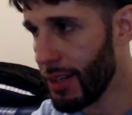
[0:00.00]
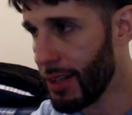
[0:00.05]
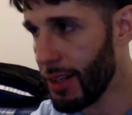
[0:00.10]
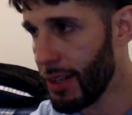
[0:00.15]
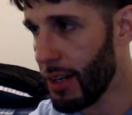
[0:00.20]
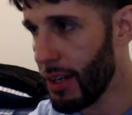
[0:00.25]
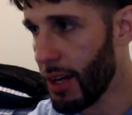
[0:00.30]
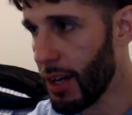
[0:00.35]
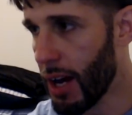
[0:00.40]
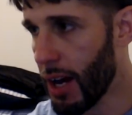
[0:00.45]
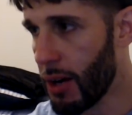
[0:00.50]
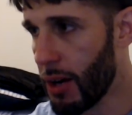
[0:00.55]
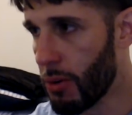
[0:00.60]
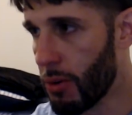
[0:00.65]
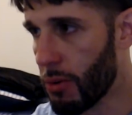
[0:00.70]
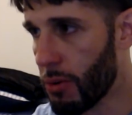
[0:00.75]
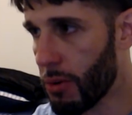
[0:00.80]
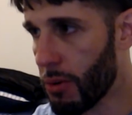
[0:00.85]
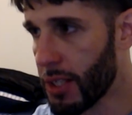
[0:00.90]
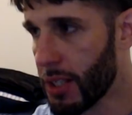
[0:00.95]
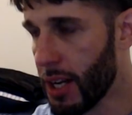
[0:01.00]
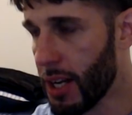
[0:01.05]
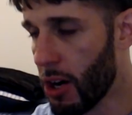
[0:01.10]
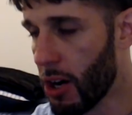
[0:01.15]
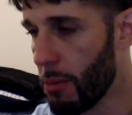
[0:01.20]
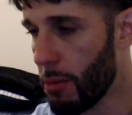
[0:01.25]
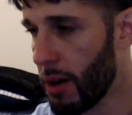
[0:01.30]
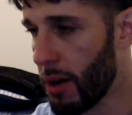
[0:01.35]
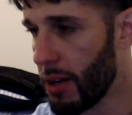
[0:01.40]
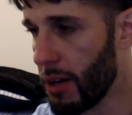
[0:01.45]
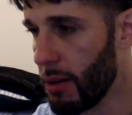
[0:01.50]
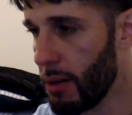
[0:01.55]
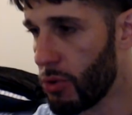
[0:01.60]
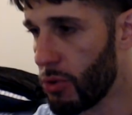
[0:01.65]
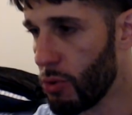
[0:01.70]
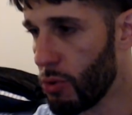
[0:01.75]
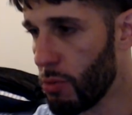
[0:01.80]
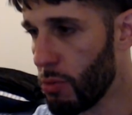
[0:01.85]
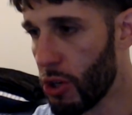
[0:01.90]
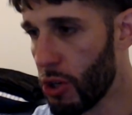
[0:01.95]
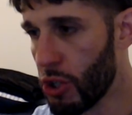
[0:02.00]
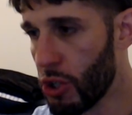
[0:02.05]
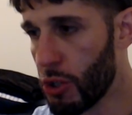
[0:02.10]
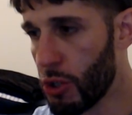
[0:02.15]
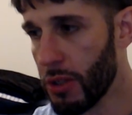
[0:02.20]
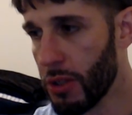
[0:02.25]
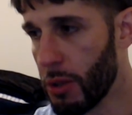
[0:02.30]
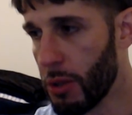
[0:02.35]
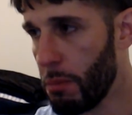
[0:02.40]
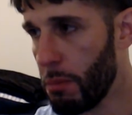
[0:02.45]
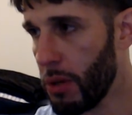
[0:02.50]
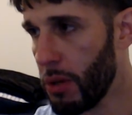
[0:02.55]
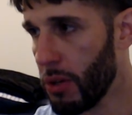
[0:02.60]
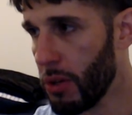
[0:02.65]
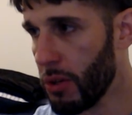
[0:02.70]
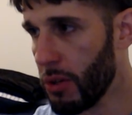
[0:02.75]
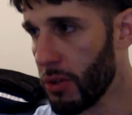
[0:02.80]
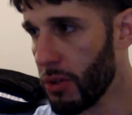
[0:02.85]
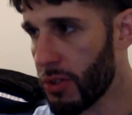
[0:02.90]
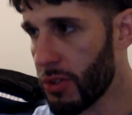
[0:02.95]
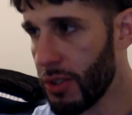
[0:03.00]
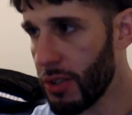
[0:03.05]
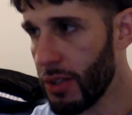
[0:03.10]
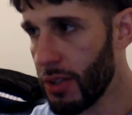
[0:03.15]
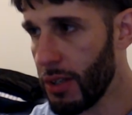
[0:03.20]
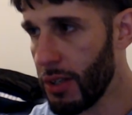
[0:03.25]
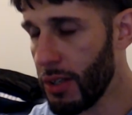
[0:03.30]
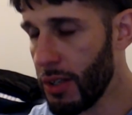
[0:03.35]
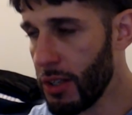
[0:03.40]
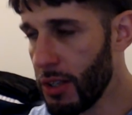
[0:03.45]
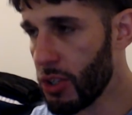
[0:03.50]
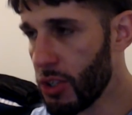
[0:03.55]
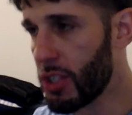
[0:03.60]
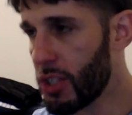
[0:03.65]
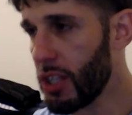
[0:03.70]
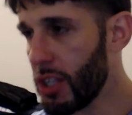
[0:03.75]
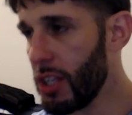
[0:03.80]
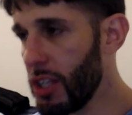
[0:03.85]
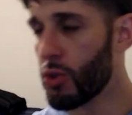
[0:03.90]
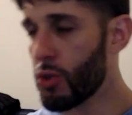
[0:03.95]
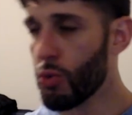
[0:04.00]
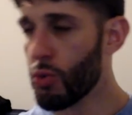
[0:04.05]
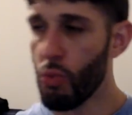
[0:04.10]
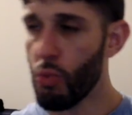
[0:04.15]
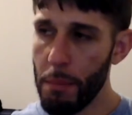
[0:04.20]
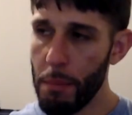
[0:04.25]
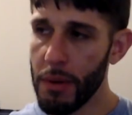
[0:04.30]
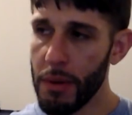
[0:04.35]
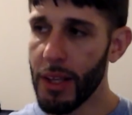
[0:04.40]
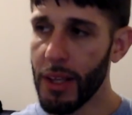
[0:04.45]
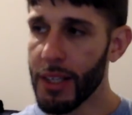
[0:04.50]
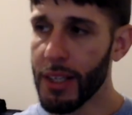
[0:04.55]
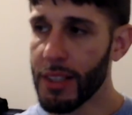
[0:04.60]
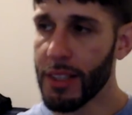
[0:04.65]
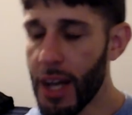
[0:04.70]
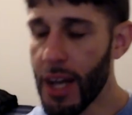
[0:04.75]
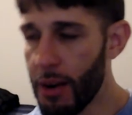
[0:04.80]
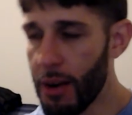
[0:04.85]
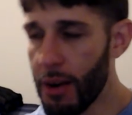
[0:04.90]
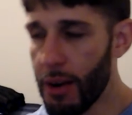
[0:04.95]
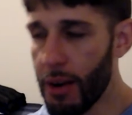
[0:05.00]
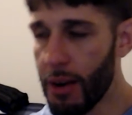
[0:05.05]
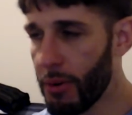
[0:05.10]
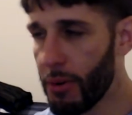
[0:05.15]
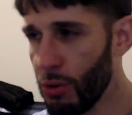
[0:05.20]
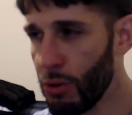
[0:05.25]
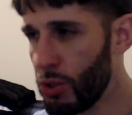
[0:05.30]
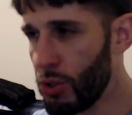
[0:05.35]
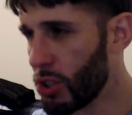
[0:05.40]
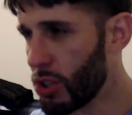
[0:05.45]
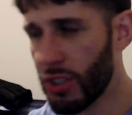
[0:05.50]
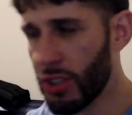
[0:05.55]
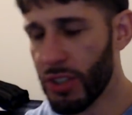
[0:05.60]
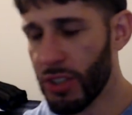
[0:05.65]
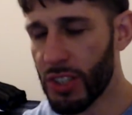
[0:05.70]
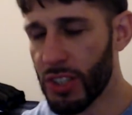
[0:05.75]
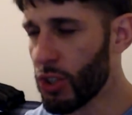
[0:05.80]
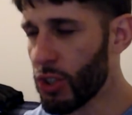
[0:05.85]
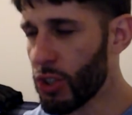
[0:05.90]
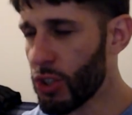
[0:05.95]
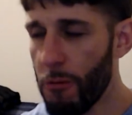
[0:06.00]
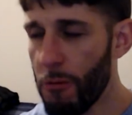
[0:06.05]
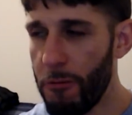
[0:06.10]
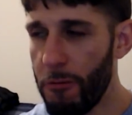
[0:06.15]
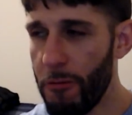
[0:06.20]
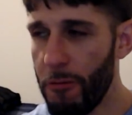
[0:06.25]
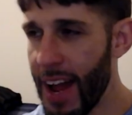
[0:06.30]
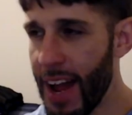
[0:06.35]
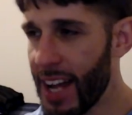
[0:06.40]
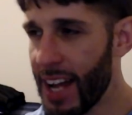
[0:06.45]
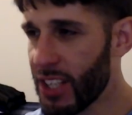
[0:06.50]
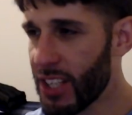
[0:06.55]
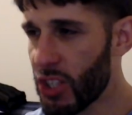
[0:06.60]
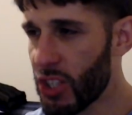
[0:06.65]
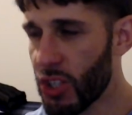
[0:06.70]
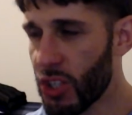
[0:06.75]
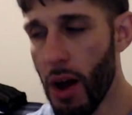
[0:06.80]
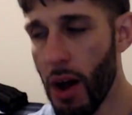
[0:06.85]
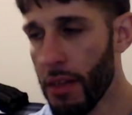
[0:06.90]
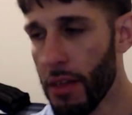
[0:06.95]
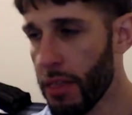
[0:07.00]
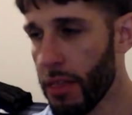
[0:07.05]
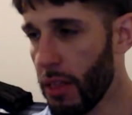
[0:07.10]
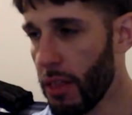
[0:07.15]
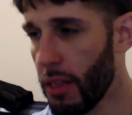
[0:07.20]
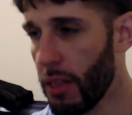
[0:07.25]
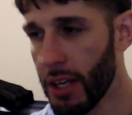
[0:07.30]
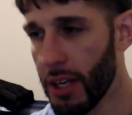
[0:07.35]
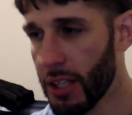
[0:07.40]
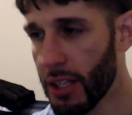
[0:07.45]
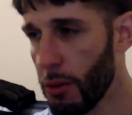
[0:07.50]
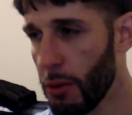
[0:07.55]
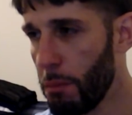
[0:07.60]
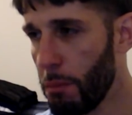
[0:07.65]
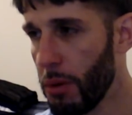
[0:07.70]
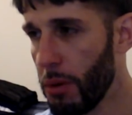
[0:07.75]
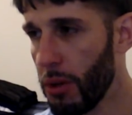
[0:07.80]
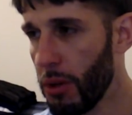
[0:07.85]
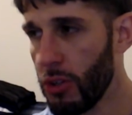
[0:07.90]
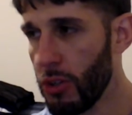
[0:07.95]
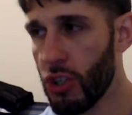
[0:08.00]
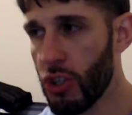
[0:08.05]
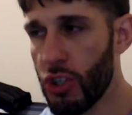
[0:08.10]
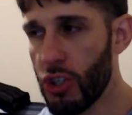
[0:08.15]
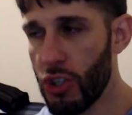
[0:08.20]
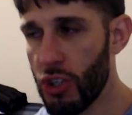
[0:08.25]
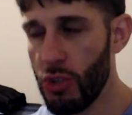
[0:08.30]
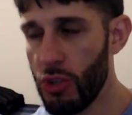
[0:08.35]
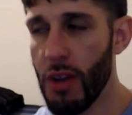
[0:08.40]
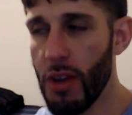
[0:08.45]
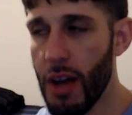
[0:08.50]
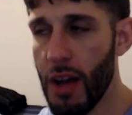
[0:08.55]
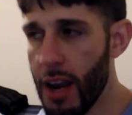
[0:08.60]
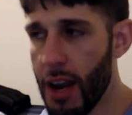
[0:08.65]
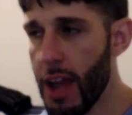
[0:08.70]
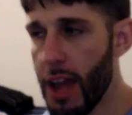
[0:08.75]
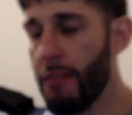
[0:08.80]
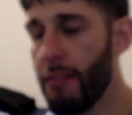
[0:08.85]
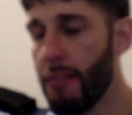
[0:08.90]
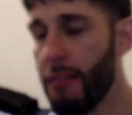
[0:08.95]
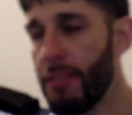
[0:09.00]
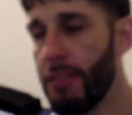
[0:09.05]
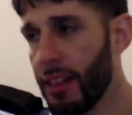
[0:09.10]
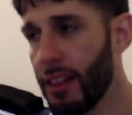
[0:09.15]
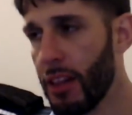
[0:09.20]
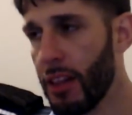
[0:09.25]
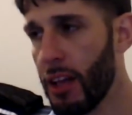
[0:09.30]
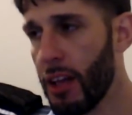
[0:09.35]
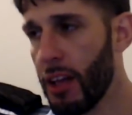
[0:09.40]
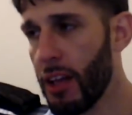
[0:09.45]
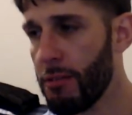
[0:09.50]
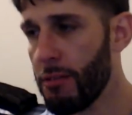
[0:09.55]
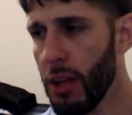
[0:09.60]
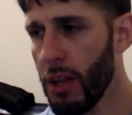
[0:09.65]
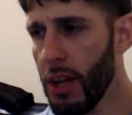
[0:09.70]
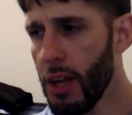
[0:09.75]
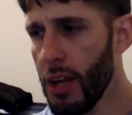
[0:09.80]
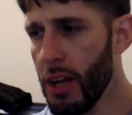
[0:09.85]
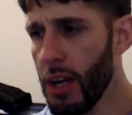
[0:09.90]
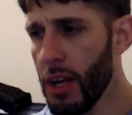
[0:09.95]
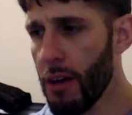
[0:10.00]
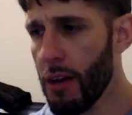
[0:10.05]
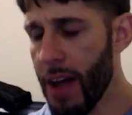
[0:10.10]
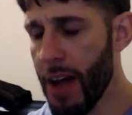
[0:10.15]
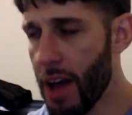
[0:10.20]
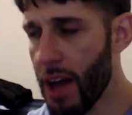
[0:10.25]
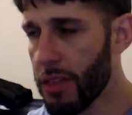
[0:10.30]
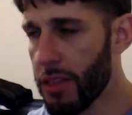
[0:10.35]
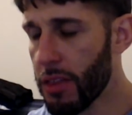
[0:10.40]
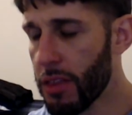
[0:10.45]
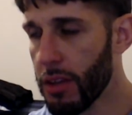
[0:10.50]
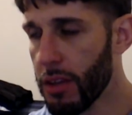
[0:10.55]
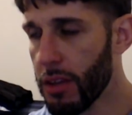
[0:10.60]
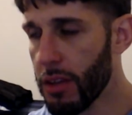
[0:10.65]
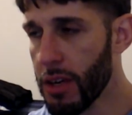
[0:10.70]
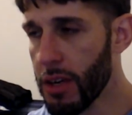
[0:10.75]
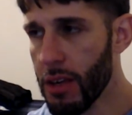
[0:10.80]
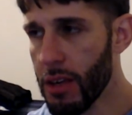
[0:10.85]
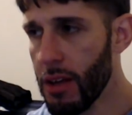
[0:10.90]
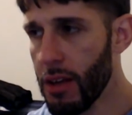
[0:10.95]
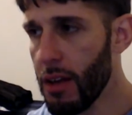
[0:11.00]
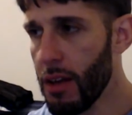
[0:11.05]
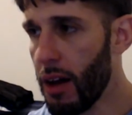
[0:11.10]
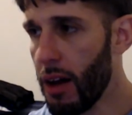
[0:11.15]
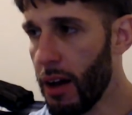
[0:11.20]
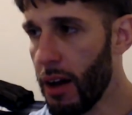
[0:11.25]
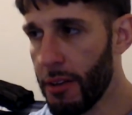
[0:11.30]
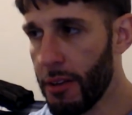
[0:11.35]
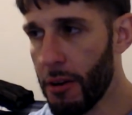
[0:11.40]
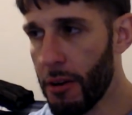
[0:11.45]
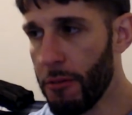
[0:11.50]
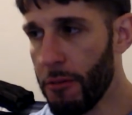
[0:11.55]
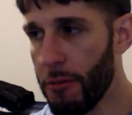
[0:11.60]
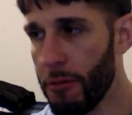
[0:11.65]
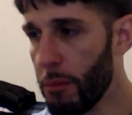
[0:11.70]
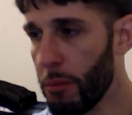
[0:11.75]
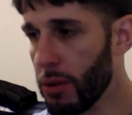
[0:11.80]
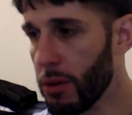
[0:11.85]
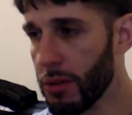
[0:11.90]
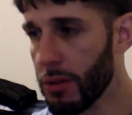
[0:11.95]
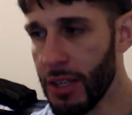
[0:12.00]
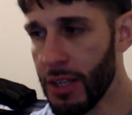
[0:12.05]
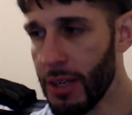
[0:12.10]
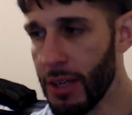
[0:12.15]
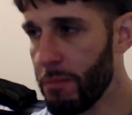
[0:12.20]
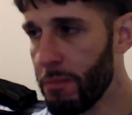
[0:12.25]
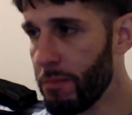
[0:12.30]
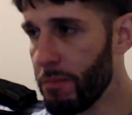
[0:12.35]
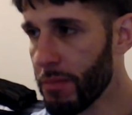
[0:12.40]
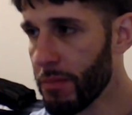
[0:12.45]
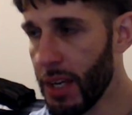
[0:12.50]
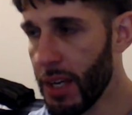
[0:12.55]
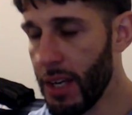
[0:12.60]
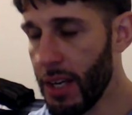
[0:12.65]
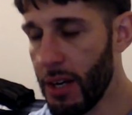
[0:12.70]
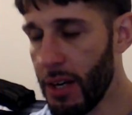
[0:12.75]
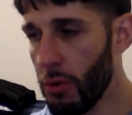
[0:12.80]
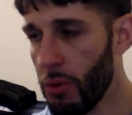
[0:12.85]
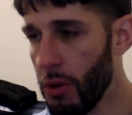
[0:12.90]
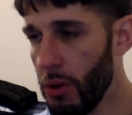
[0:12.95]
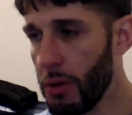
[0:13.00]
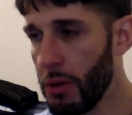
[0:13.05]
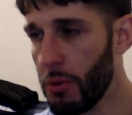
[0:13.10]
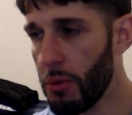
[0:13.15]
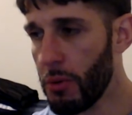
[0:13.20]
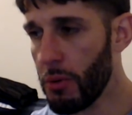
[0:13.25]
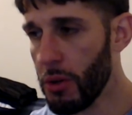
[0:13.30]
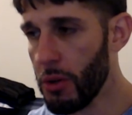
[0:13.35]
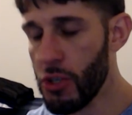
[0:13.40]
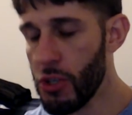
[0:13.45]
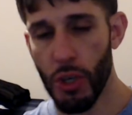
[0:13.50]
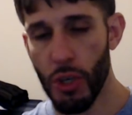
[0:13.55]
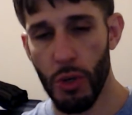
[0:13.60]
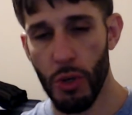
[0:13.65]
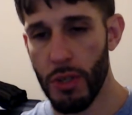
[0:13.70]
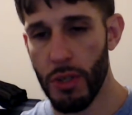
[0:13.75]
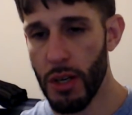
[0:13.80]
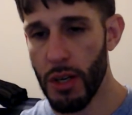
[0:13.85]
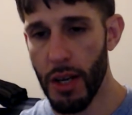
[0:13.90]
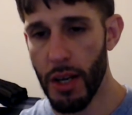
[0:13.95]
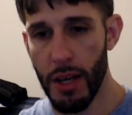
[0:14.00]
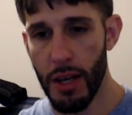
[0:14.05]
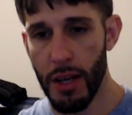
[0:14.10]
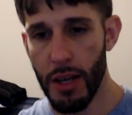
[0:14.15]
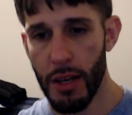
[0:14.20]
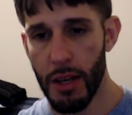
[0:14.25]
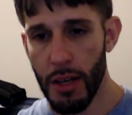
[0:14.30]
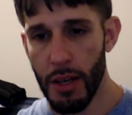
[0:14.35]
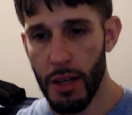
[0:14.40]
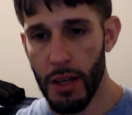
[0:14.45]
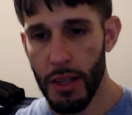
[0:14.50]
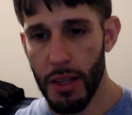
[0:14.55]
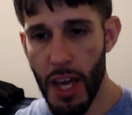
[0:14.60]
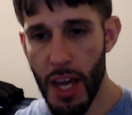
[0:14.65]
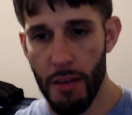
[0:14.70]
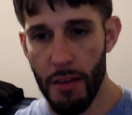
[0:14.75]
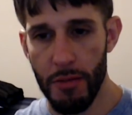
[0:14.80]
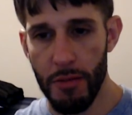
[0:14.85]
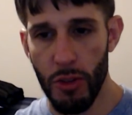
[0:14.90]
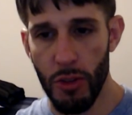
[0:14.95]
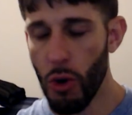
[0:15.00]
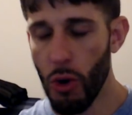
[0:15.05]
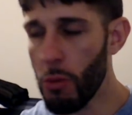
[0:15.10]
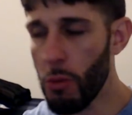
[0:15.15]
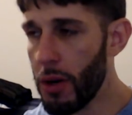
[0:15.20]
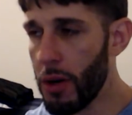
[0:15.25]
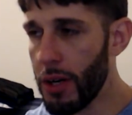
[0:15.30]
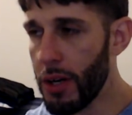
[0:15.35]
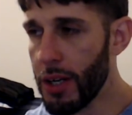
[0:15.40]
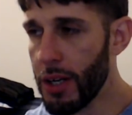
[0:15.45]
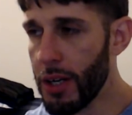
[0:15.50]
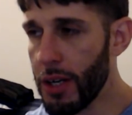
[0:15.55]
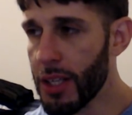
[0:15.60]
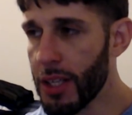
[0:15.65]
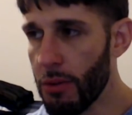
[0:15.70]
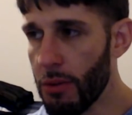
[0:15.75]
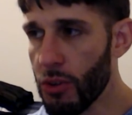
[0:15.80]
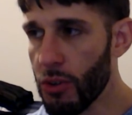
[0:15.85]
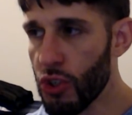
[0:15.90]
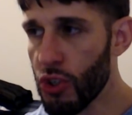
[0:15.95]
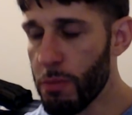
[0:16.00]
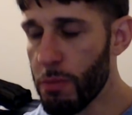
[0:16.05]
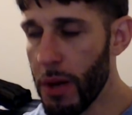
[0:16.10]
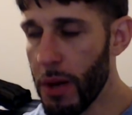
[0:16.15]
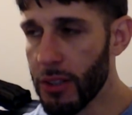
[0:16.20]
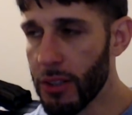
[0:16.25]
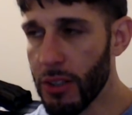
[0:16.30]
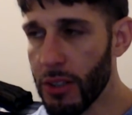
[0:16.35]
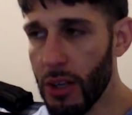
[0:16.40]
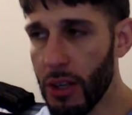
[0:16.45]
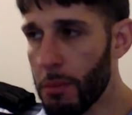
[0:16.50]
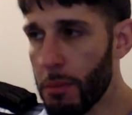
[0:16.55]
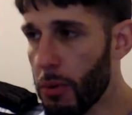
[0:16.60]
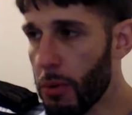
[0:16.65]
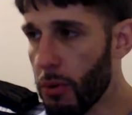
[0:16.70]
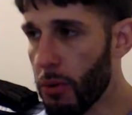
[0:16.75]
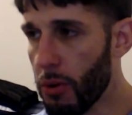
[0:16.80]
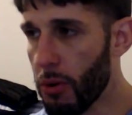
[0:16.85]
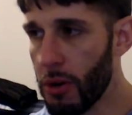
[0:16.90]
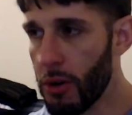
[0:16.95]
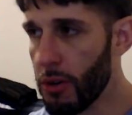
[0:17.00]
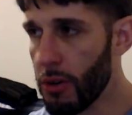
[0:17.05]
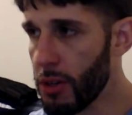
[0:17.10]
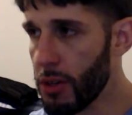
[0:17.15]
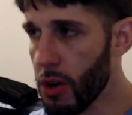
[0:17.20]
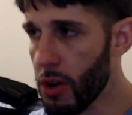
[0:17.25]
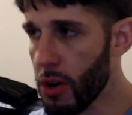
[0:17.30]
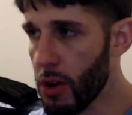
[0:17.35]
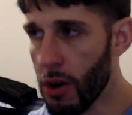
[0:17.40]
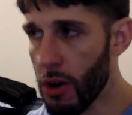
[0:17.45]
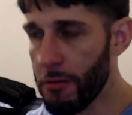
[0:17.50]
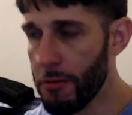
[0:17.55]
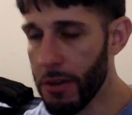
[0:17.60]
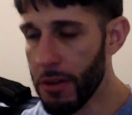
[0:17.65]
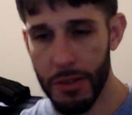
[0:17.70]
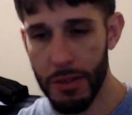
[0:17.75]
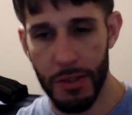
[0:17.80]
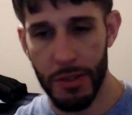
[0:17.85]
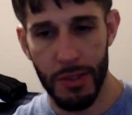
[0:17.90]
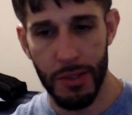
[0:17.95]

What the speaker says: I don't really care about him too much, but the Bills, you see this weapon like Tyreek Hill, who just is so fast, so athletic, and the Bills just do not have that level of athlete on their football team, and it really, really showed today. They have nobody that they respect on the perimeter of the offense.